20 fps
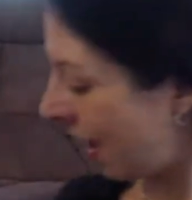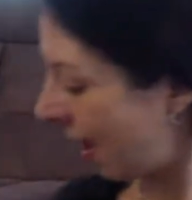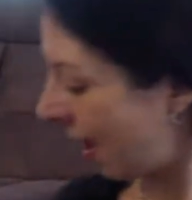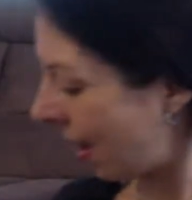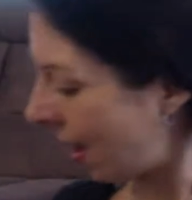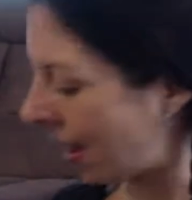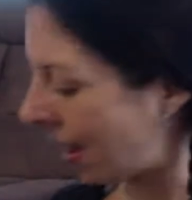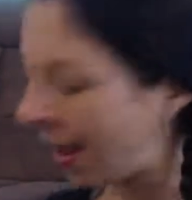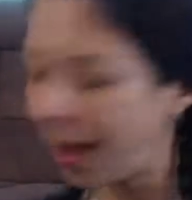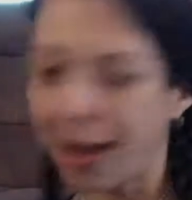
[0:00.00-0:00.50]

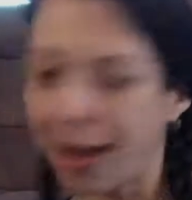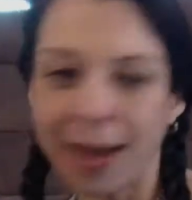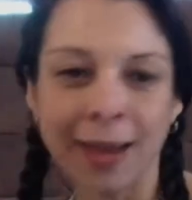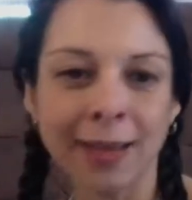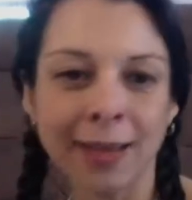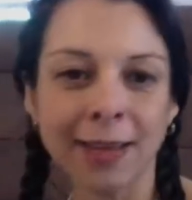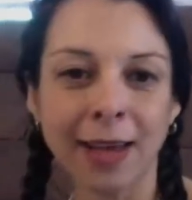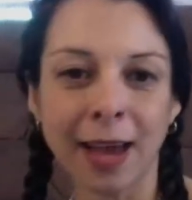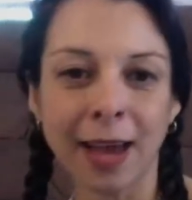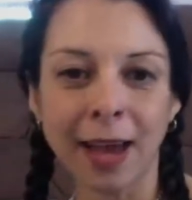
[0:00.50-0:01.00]
And
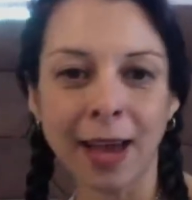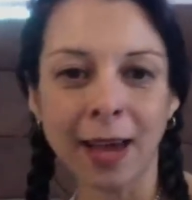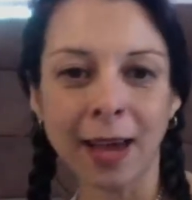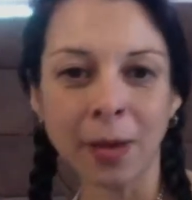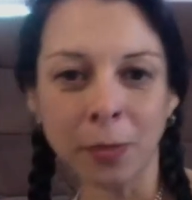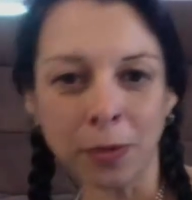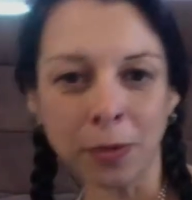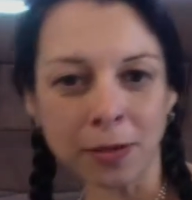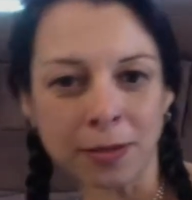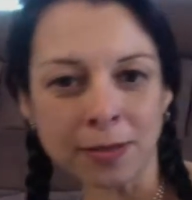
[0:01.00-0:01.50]
I
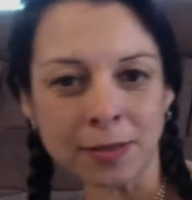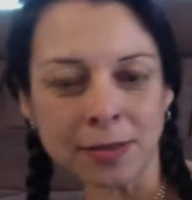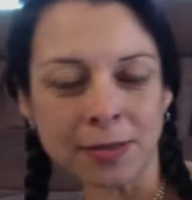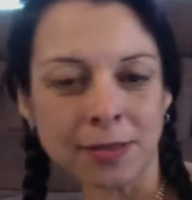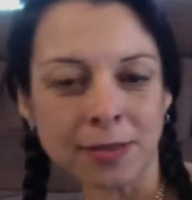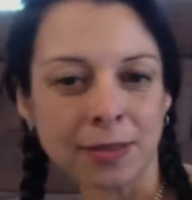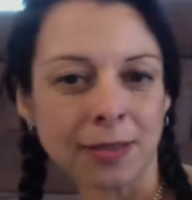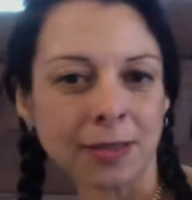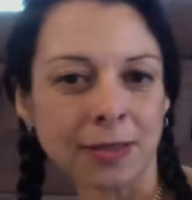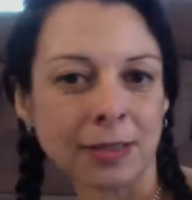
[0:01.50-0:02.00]
was
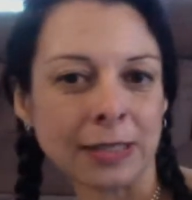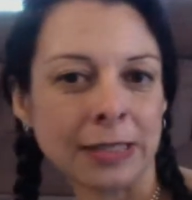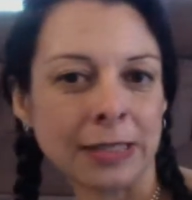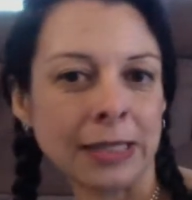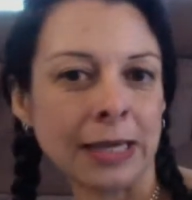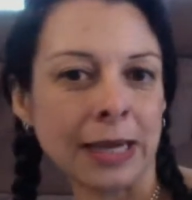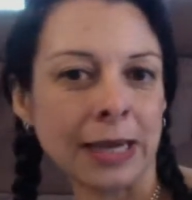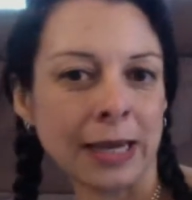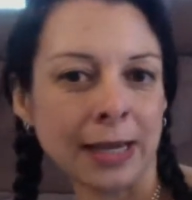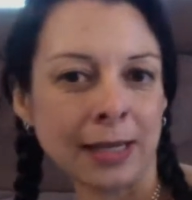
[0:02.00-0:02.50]

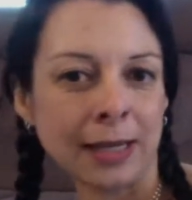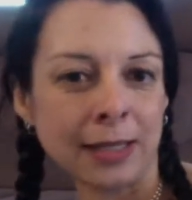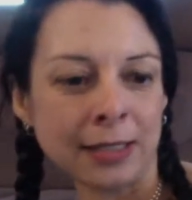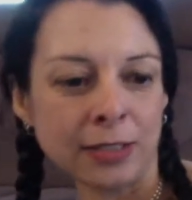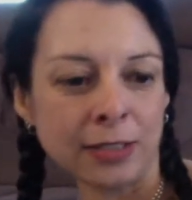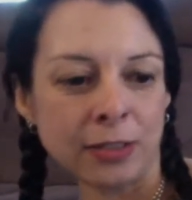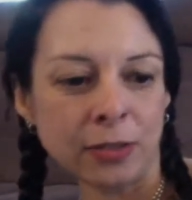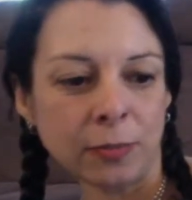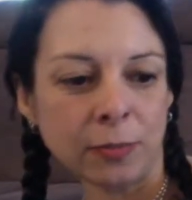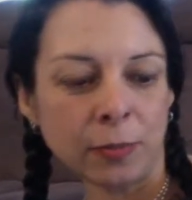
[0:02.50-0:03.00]
guided
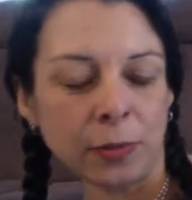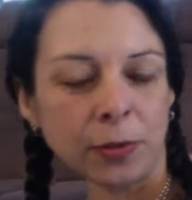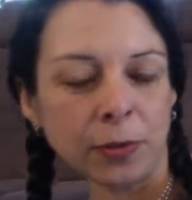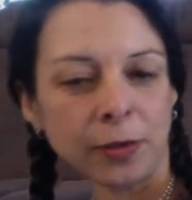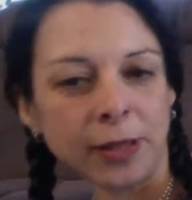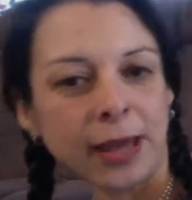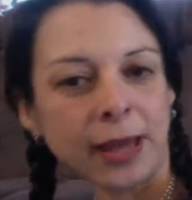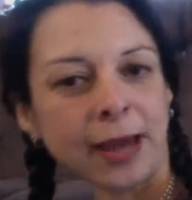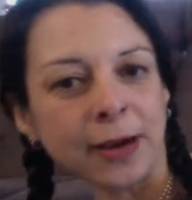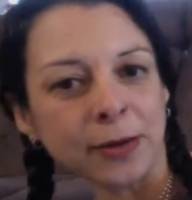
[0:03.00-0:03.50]
to pull
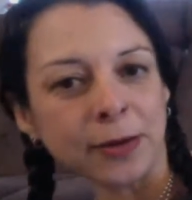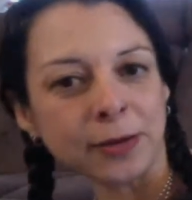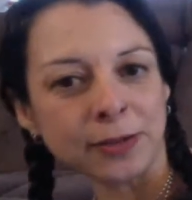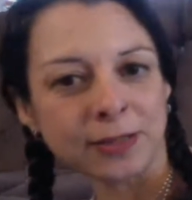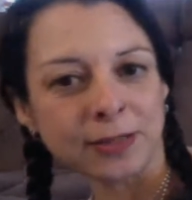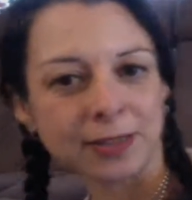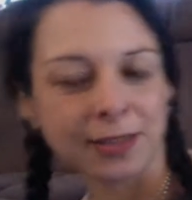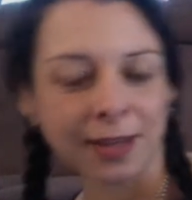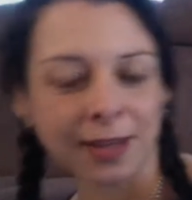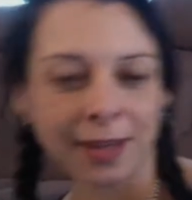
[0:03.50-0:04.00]
out
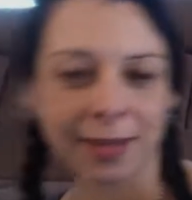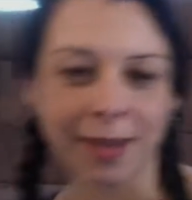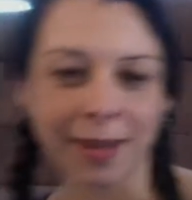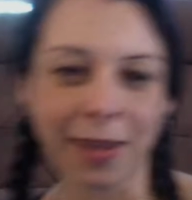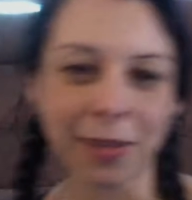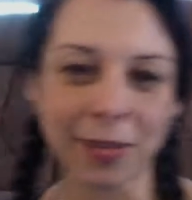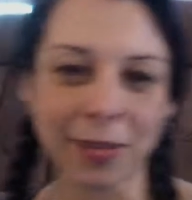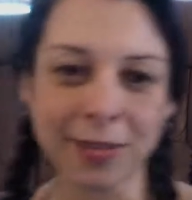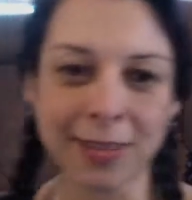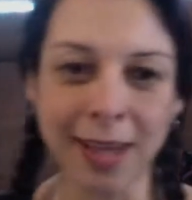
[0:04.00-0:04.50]

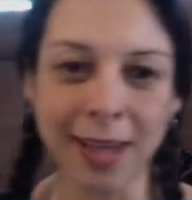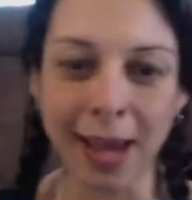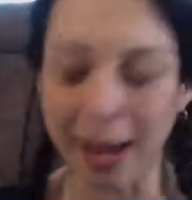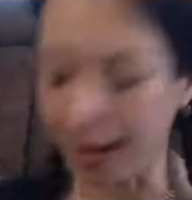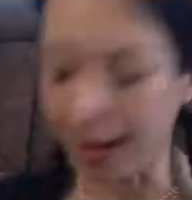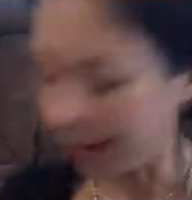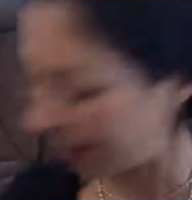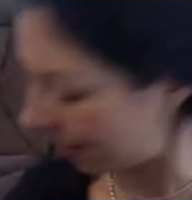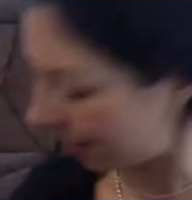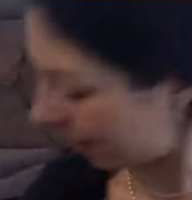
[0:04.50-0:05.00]
another
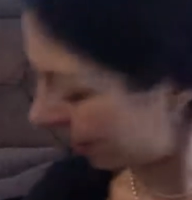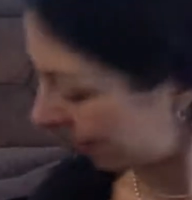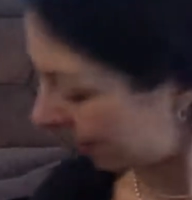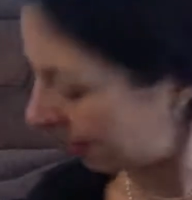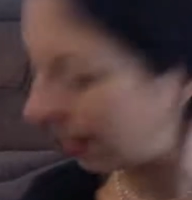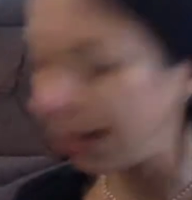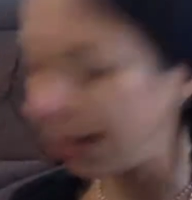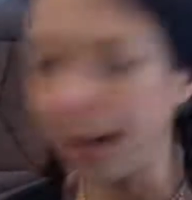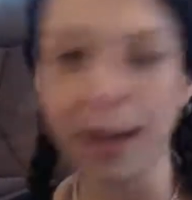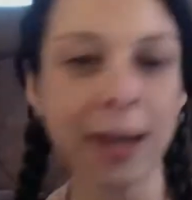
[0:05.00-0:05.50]
deck
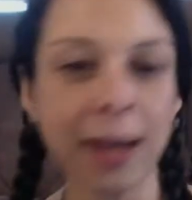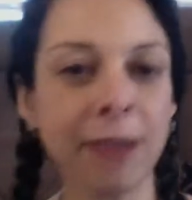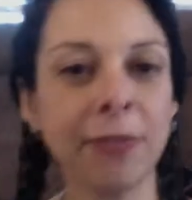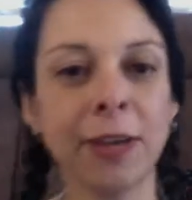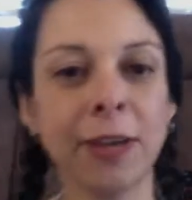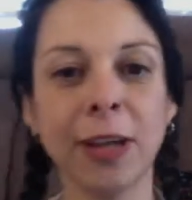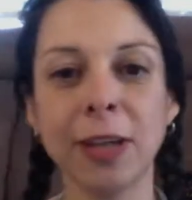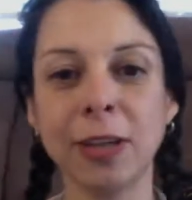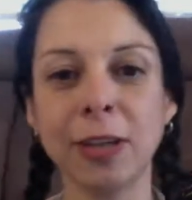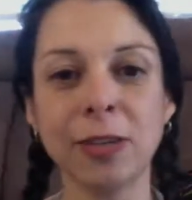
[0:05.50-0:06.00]
that I have
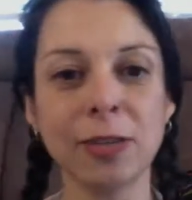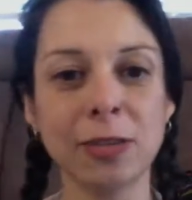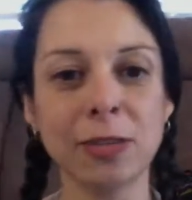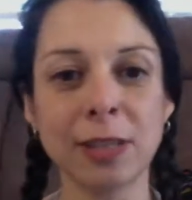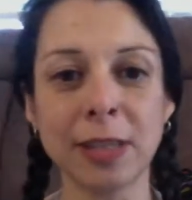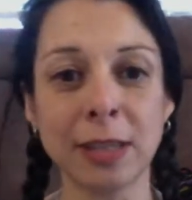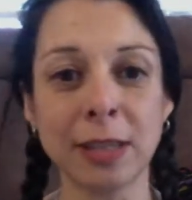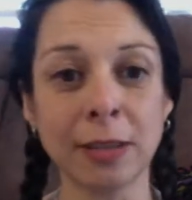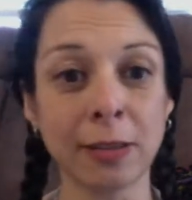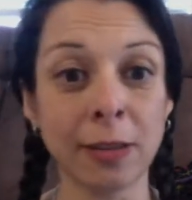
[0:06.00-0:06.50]
not used
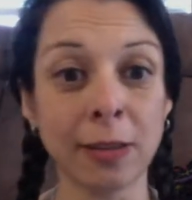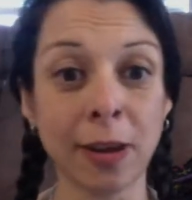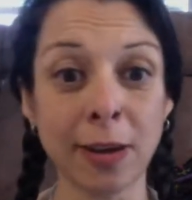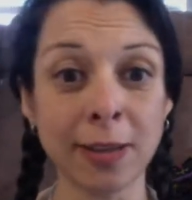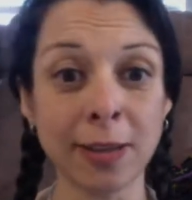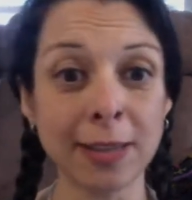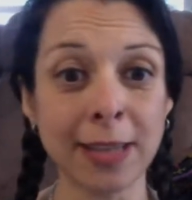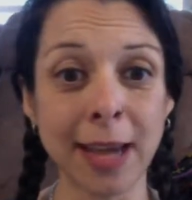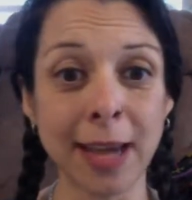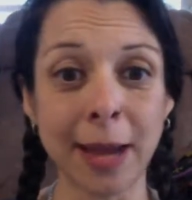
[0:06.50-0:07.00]
in a long
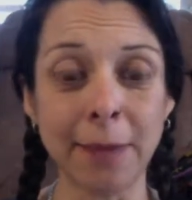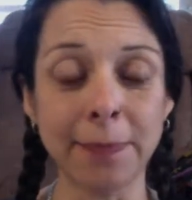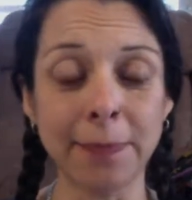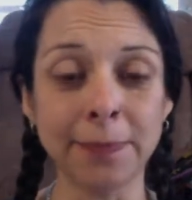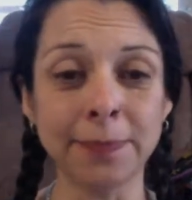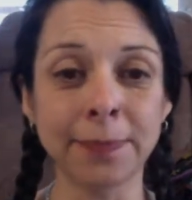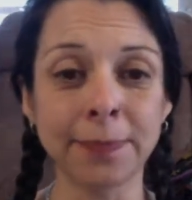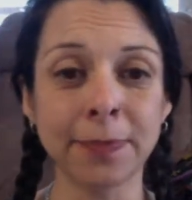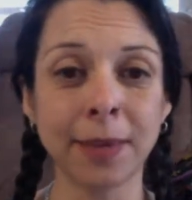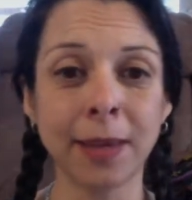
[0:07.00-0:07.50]
time.
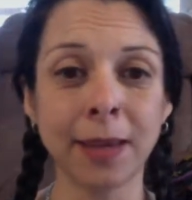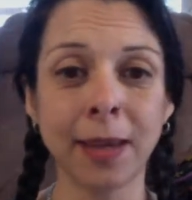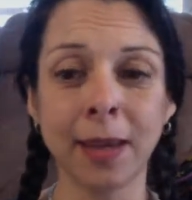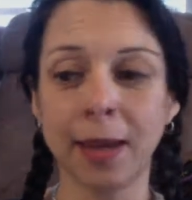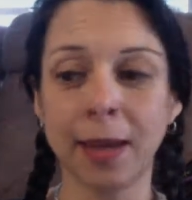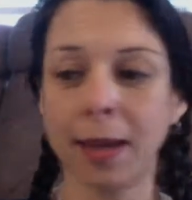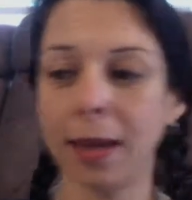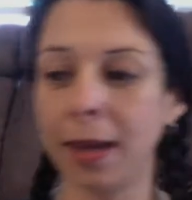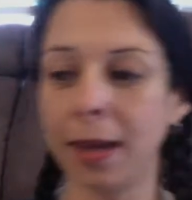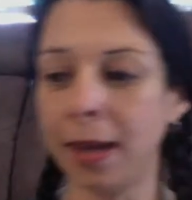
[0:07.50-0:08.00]

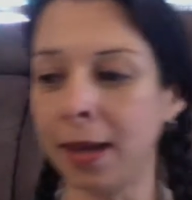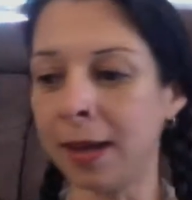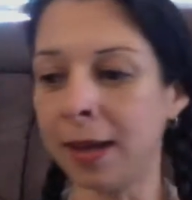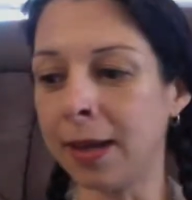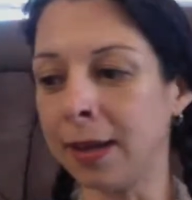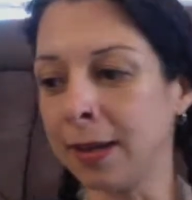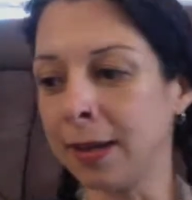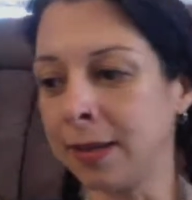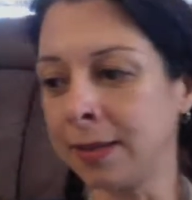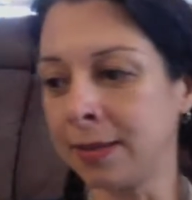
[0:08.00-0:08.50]

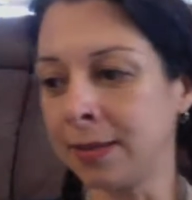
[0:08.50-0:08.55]
And